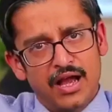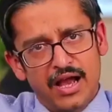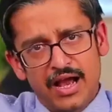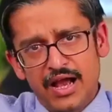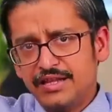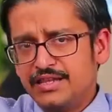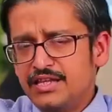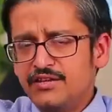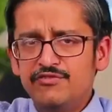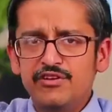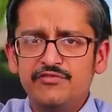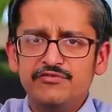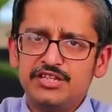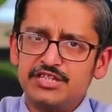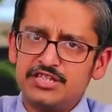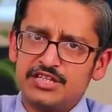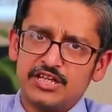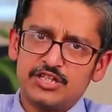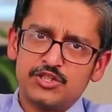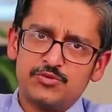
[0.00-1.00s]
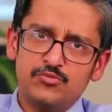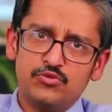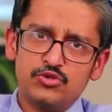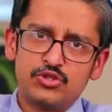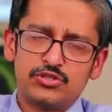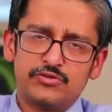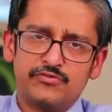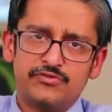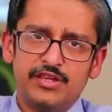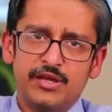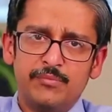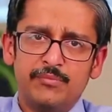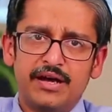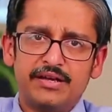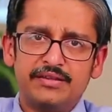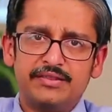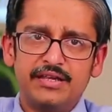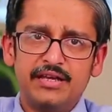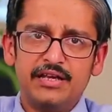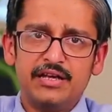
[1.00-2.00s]
I think we have discussed most of them.
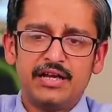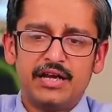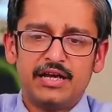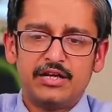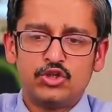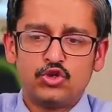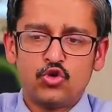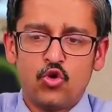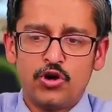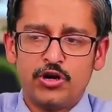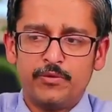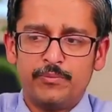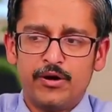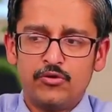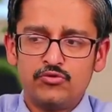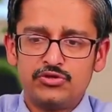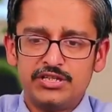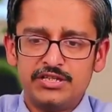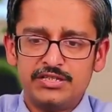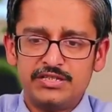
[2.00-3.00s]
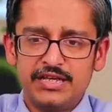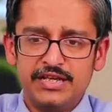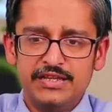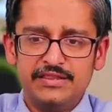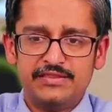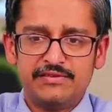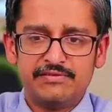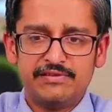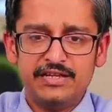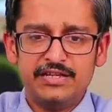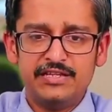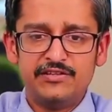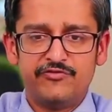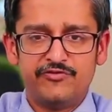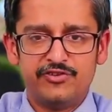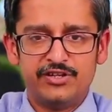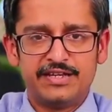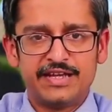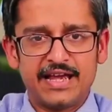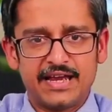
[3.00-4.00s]
I think talk about it in three
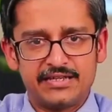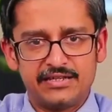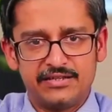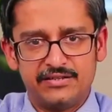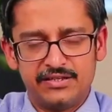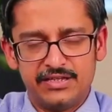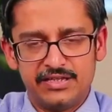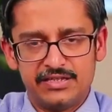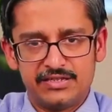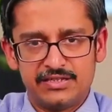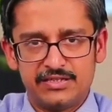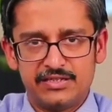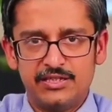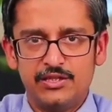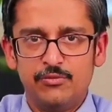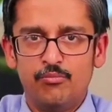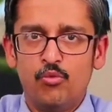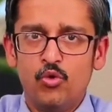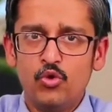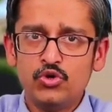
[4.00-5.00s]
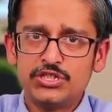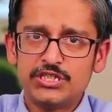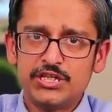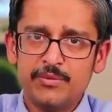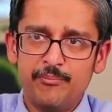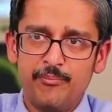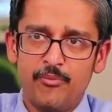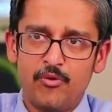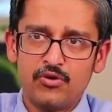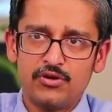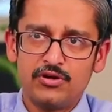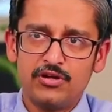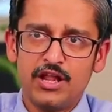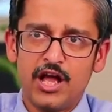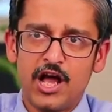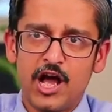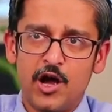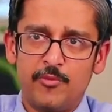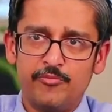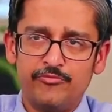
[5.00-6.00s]
different categories. The most important
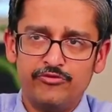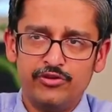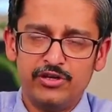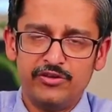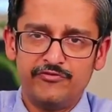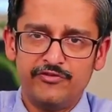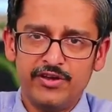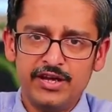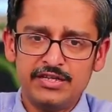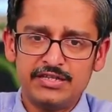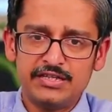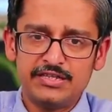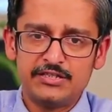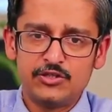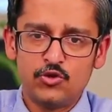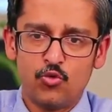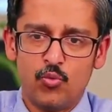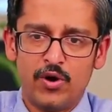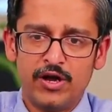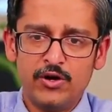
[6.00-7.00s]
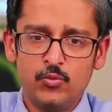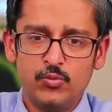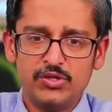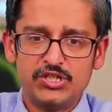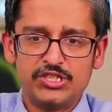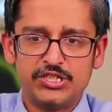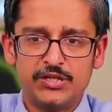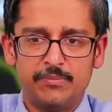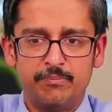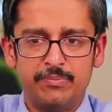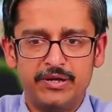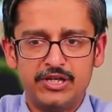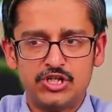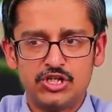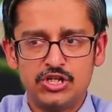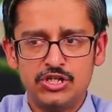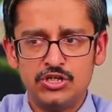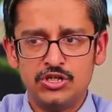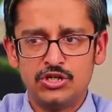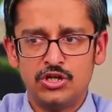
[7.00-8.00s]
harmful effect is the one which the
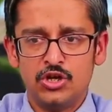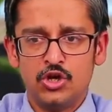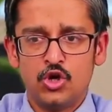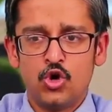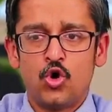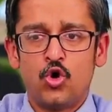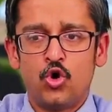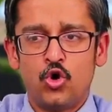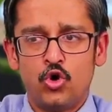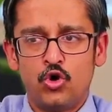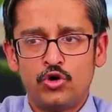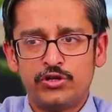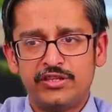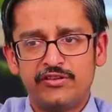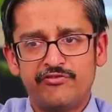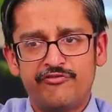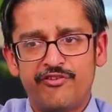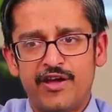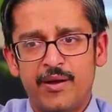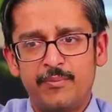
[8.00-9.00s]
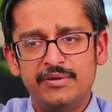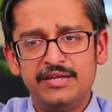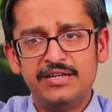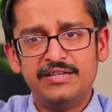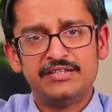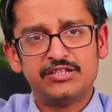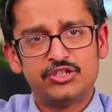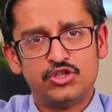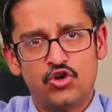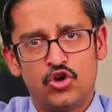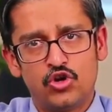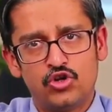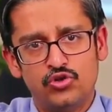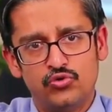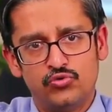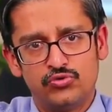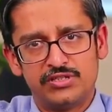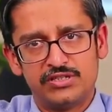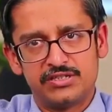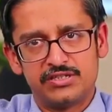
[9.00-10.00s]
patient or the family does not
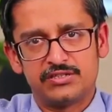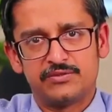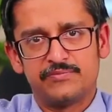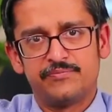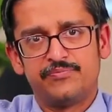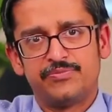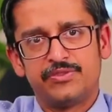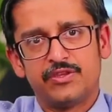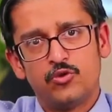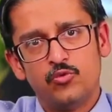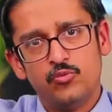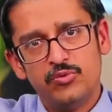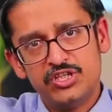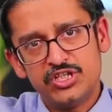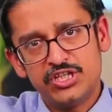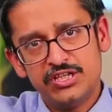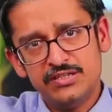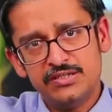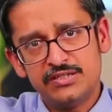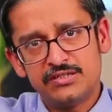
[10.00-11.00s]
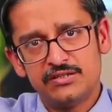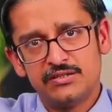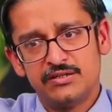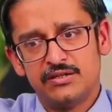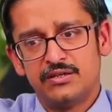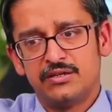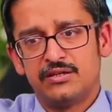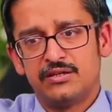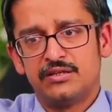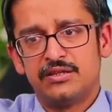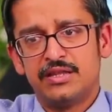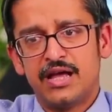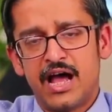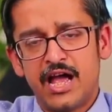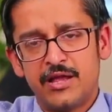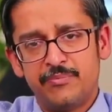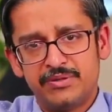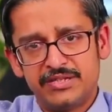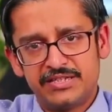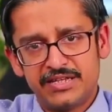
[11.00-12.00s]
notice, which is the
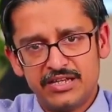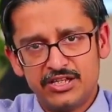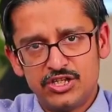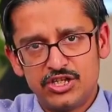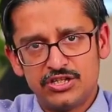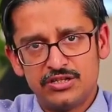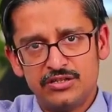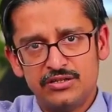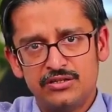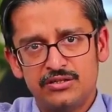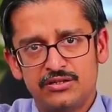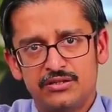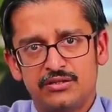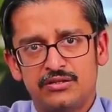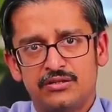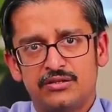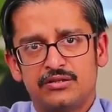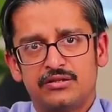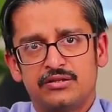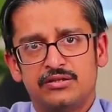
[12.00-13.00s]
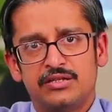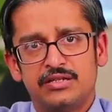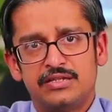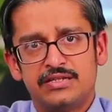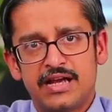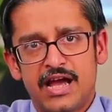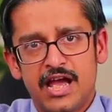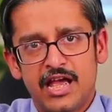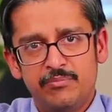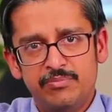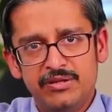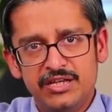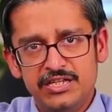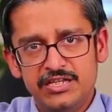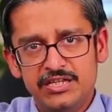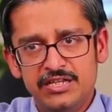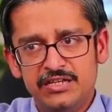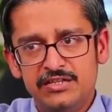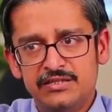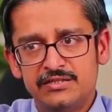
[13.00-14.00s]
hypertension, the
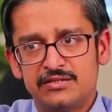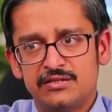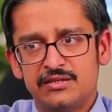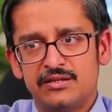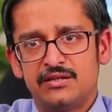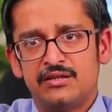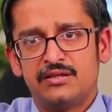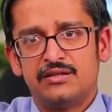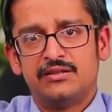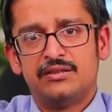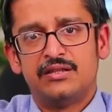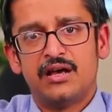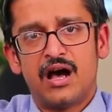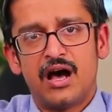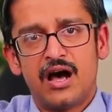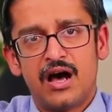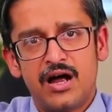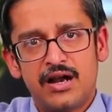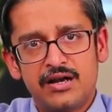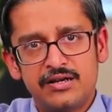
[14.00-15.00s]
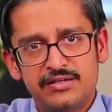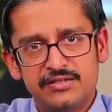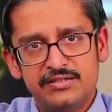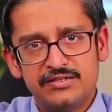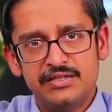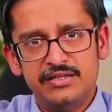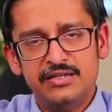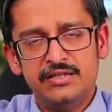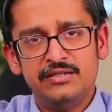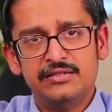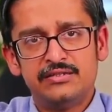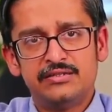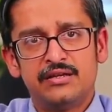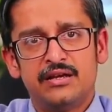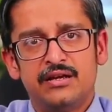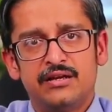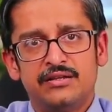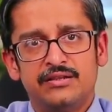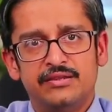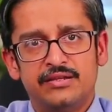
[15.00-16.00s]
diabetes, the heart disease,
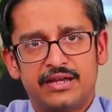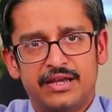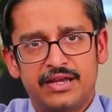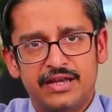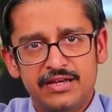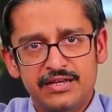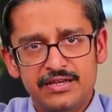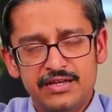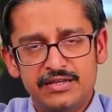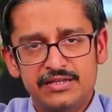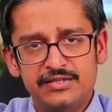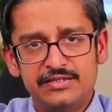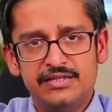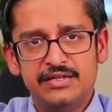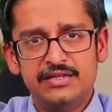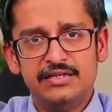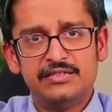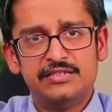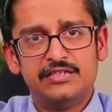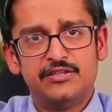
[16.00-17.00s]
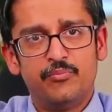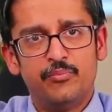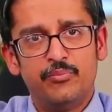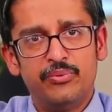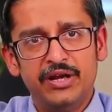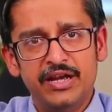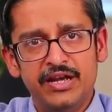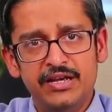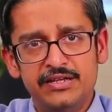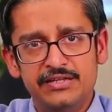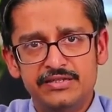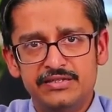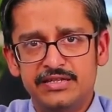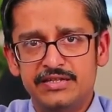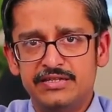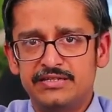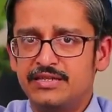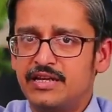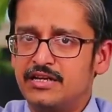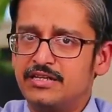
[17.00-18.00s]
the kidney disease, the brain
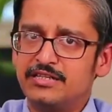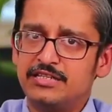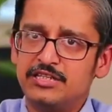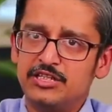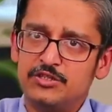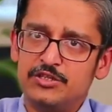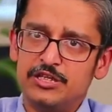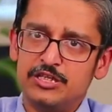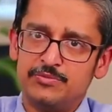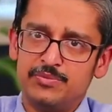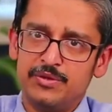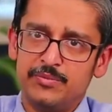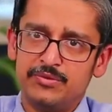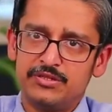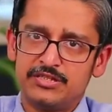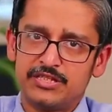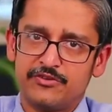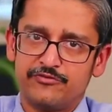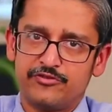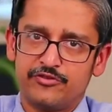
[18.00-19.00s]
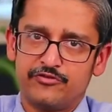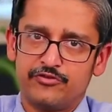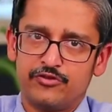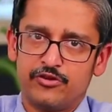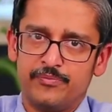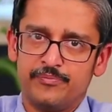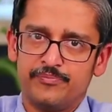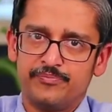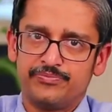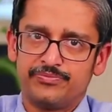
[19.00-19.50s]
disease that these people suffer from.